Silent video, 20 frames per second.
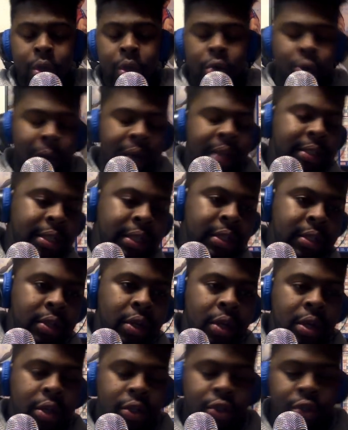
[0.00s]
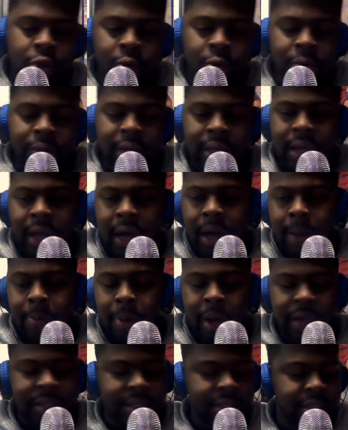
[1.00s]
credit to the
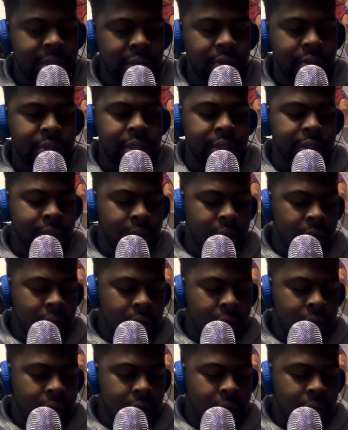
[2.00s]
Boston Celtics.